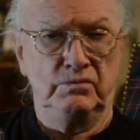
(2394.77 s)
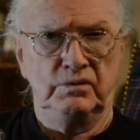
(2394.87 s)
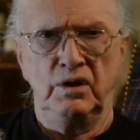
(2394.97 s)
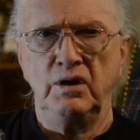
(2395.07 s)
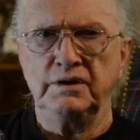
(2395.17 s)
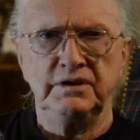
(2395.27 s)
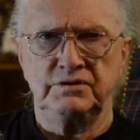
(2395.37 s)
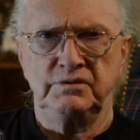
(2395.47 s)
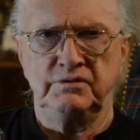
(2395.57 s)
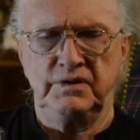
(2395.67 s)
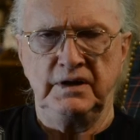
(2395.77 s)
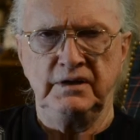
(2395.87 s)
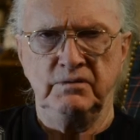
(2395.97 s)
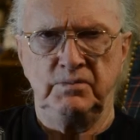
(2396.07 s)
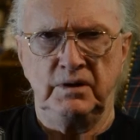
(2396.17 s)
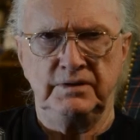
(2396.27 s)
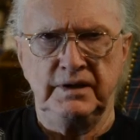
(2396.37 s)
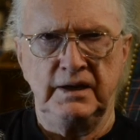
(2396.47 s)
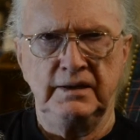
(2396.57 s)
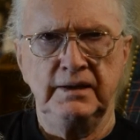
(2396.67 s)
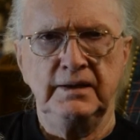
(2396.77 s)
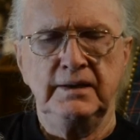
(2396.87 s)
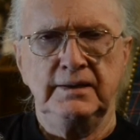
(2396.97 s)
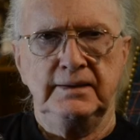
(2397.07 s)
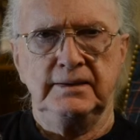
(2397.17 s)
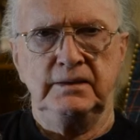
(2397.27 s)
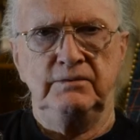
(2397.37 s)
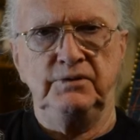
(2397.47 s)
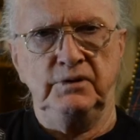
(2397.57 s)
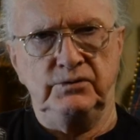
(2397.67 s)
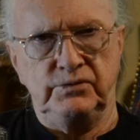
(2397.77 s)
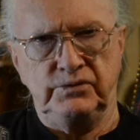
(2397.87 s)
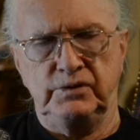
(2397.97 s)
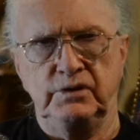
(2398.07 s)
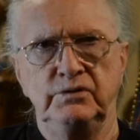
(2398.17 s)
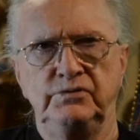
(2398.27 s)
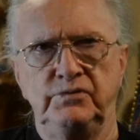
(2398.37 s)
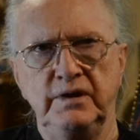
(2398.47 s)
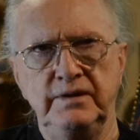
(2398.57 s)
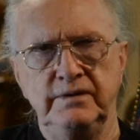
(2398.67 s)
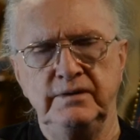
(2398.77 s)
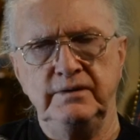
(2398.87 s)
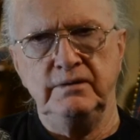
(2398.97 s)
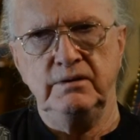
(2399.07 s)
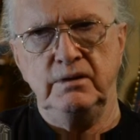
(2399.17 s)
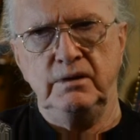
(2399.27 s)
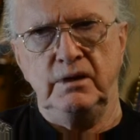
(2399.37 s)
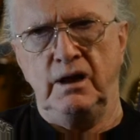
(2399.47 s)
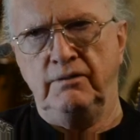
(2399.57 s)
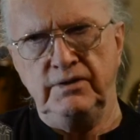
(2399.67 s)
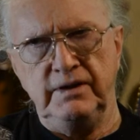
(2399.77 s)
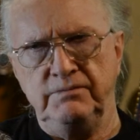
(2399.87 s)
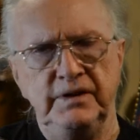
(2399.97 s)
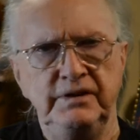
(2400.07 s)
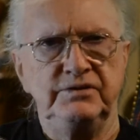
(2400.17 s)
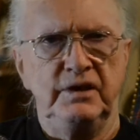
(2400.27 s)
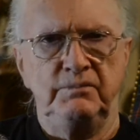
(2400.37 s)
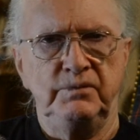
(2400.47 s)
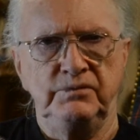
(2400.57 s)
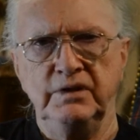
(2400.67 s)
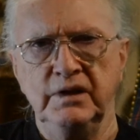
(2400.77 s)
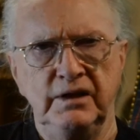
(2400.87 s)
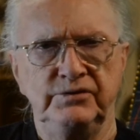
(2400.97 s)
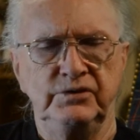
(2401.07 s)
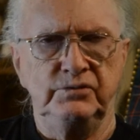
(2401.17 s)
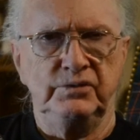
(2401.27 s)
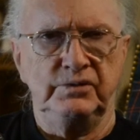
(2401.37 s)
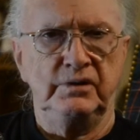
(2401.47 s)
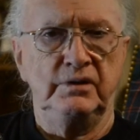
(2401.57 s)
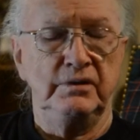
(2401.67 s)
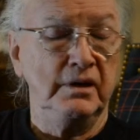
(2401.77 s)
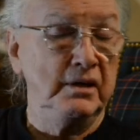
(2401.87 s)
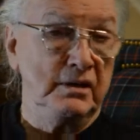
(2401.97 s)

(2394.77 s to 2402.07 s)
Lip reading: long history of fighting apartheid. Phyllis is a close friend and often had many suppers and lunches with her.